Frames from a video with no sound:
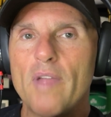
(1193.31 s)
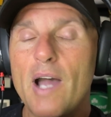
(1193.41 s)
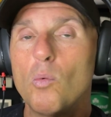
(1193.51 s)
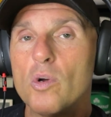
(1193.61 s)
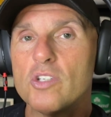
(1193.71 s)

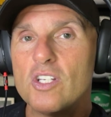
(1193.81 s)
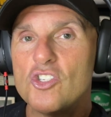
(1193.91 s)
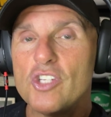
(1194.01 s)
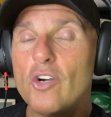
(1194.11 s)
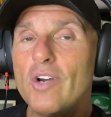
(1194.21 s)
That was
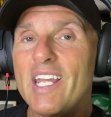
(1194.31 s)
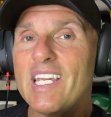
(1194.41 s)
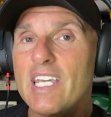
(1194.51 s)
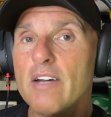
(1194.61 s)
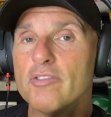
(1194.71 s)
considered a
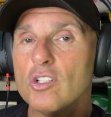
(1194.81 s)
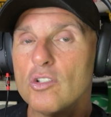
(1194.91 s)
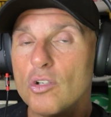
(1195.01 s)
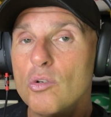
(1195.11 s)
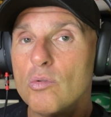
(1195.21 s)
gift
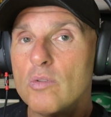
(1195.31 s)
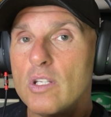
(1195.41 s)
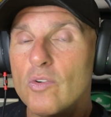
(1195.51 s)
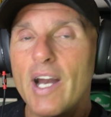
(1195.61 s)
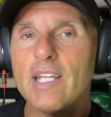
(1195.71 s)
to the
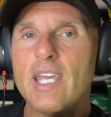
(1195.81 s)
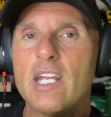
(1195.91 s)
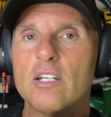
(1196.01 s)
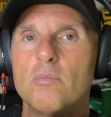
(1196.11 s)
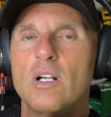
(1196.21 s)
United
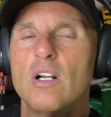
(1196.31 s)
Kingdom.